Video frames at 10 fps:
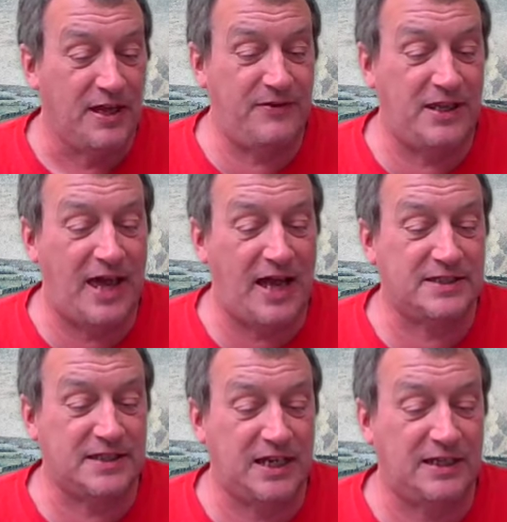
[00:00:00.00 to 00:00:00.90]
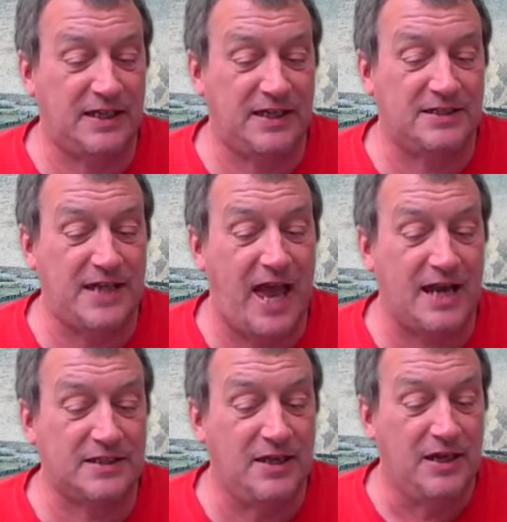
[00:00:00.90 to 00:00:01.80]
If he lacks subtlety and
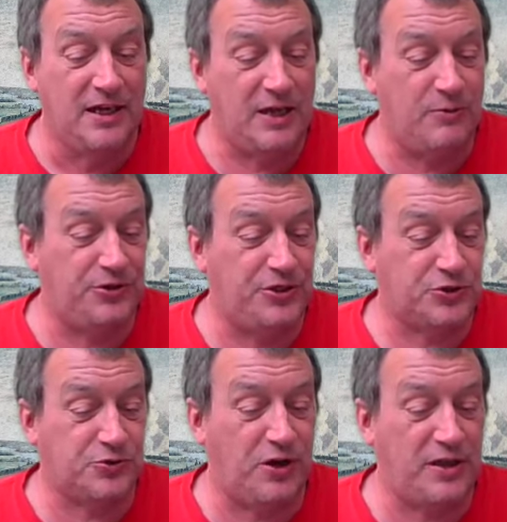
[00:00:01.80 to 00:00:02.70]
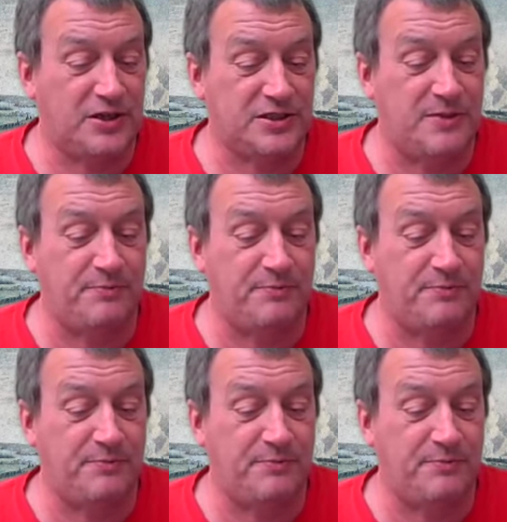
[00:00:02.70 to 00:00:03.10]
tact, he will destroy their